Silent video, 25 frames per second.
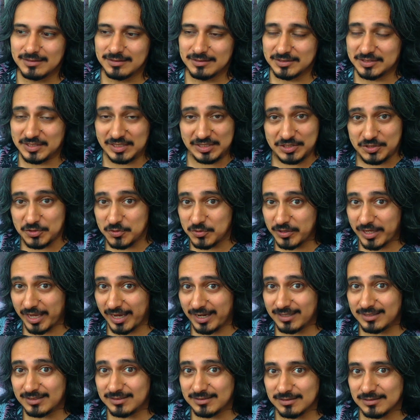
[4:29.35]
Did you
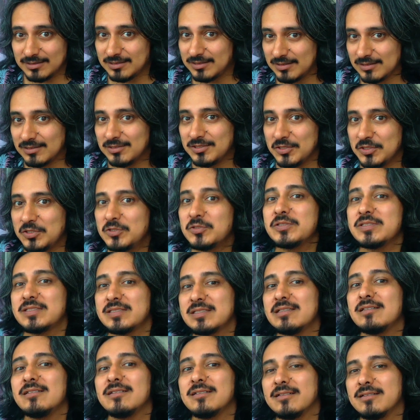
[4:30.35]
get in? Do you
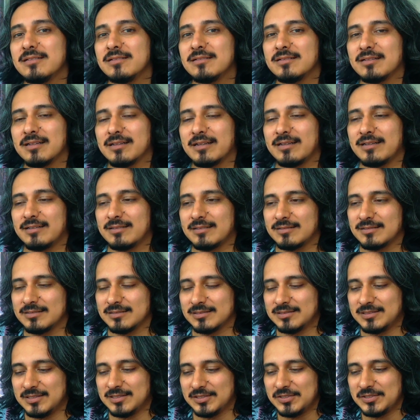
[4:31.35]
still
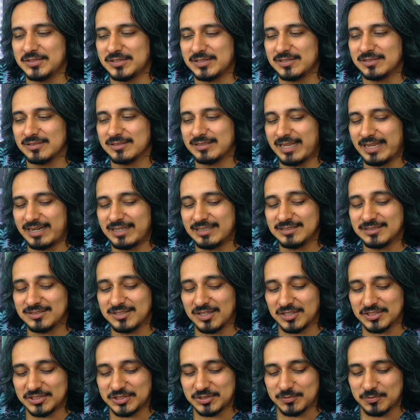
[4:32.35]
get in
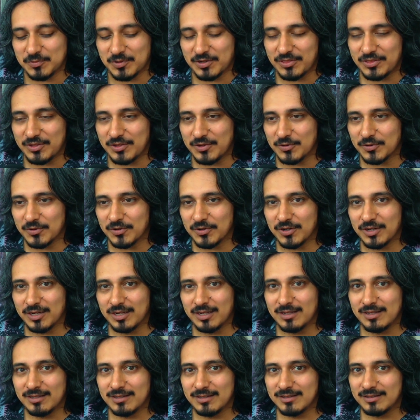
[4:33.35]
touch with your
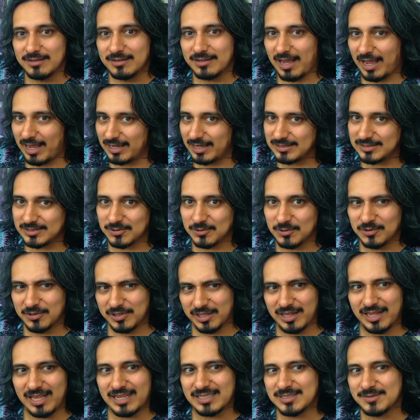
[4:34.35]
high school
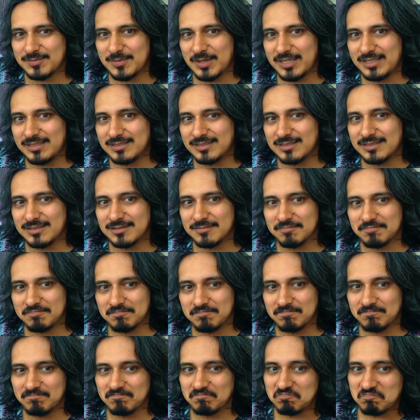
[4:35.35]
classmates?
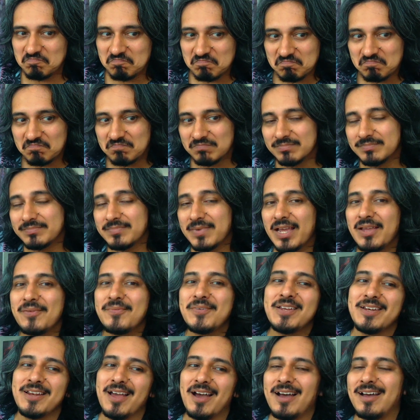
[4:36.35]

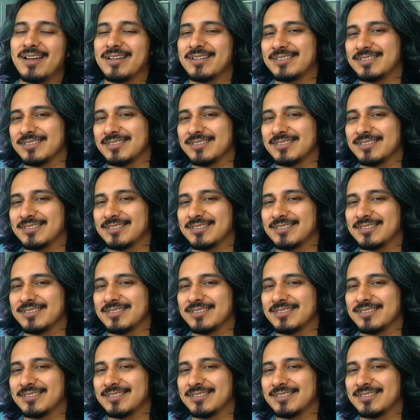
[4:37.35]
Maybe not.